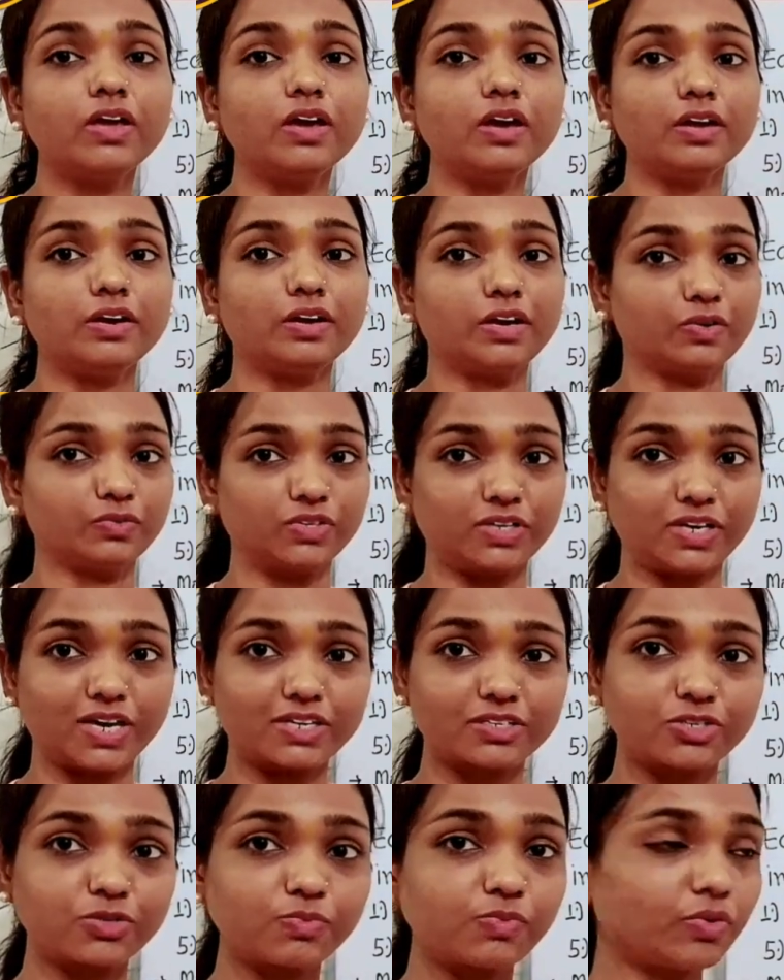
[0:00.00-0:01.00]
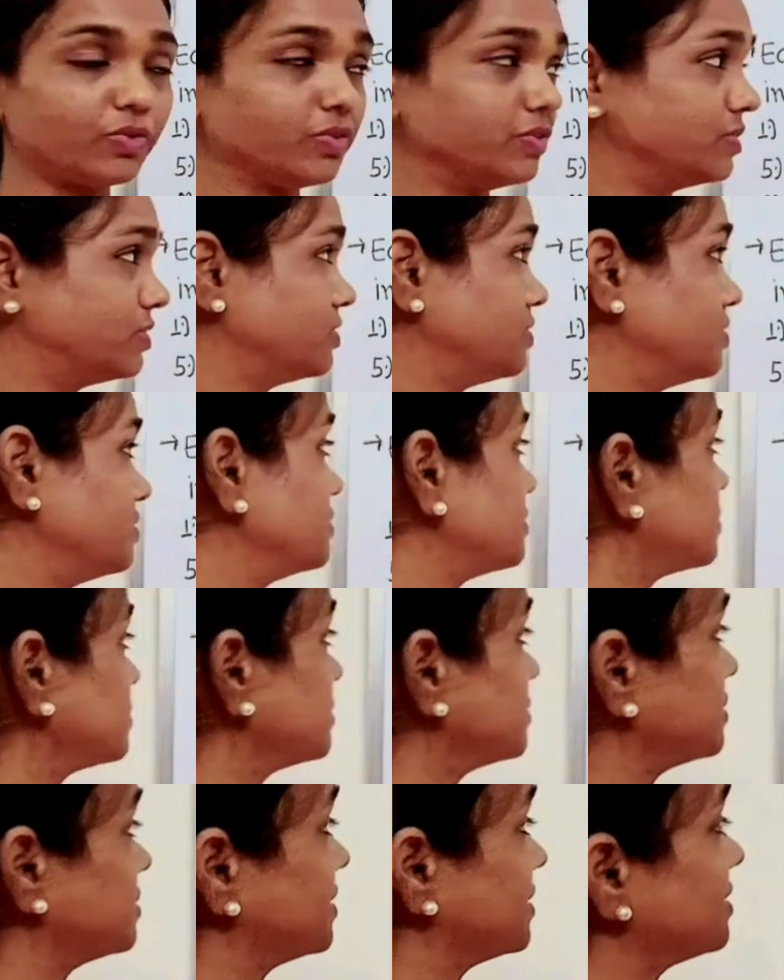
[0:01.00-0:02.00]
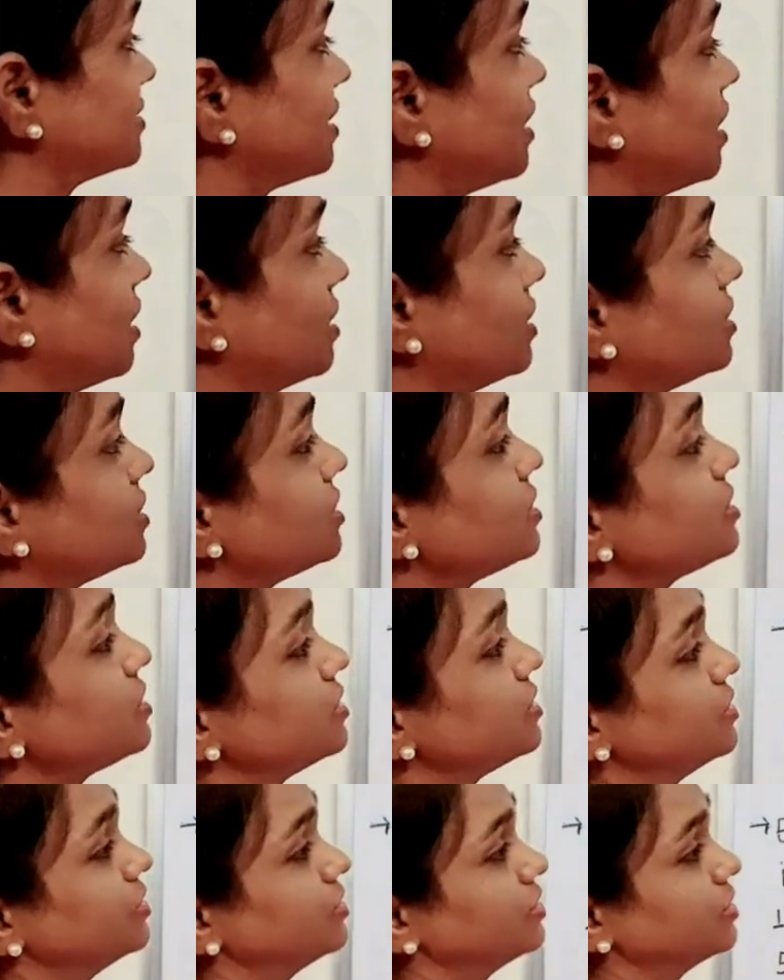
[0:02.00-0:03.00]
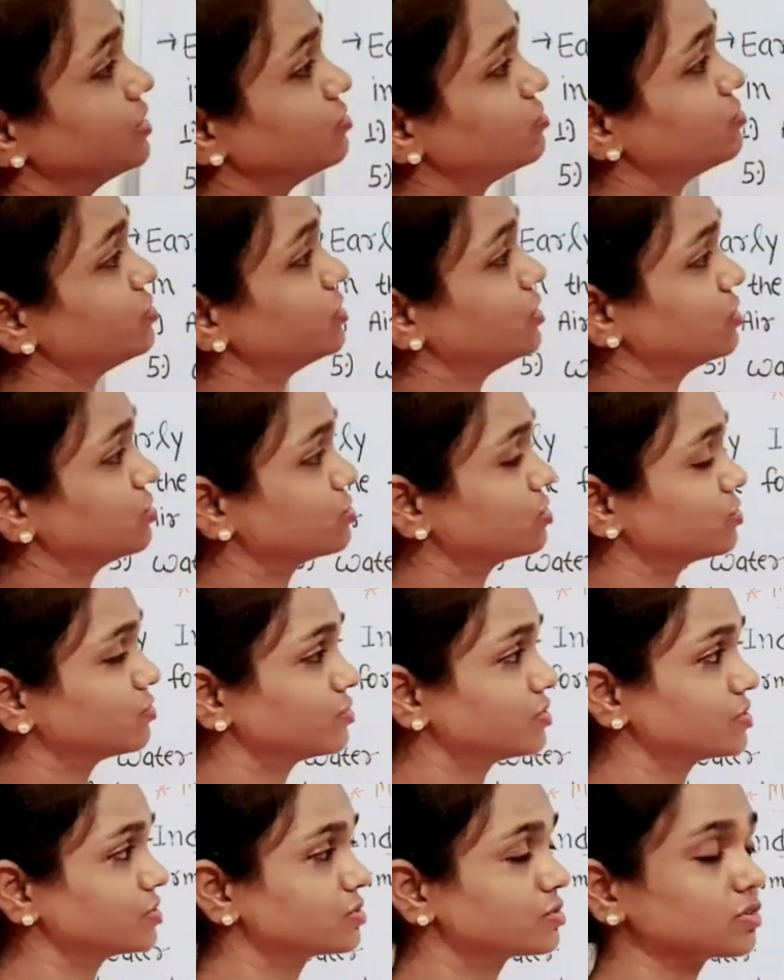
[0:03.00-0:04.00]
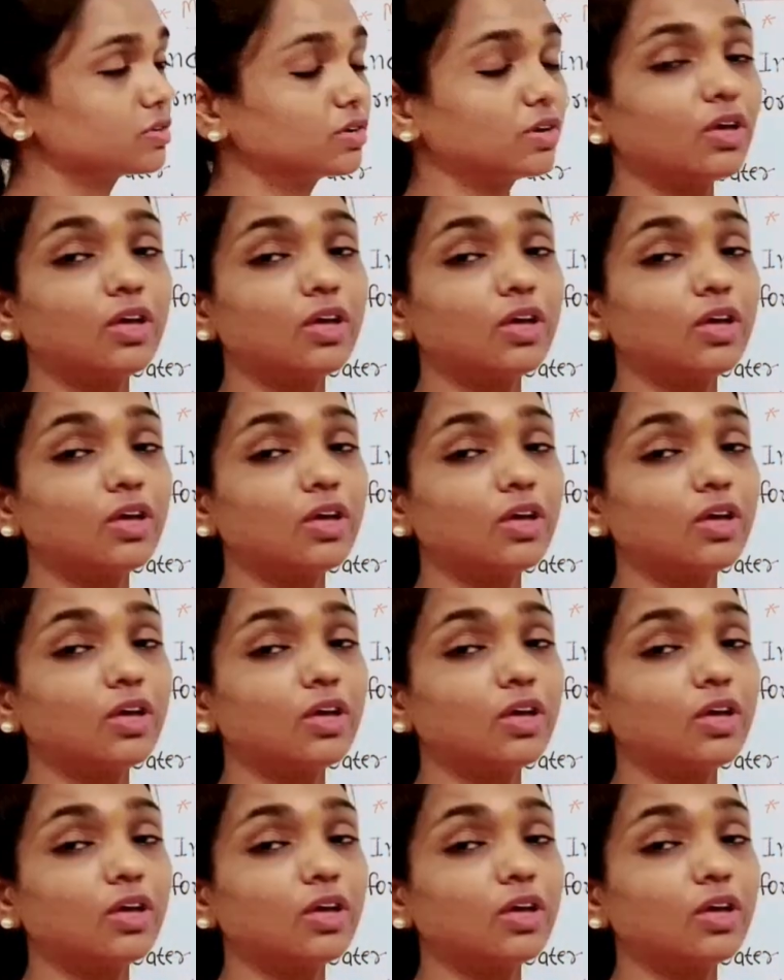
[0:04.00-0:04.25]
Now the next point is that early Indian philosophers.